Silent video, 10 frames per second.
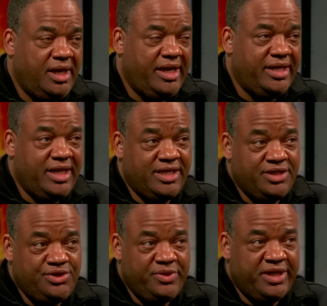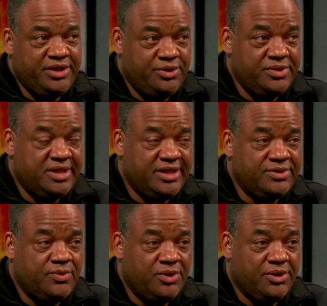And you didn't use
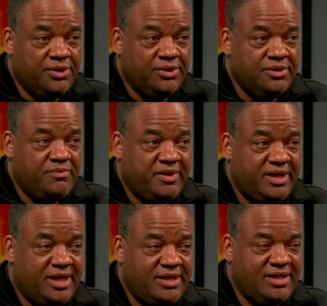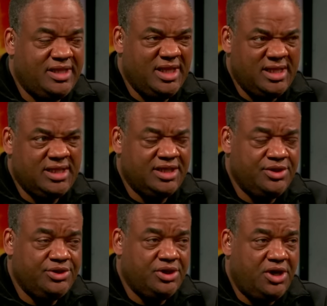these words, but listening to
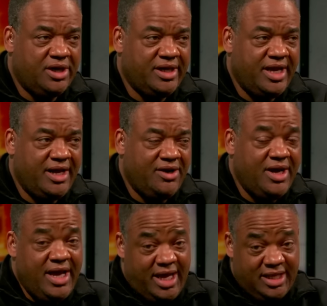you talk now and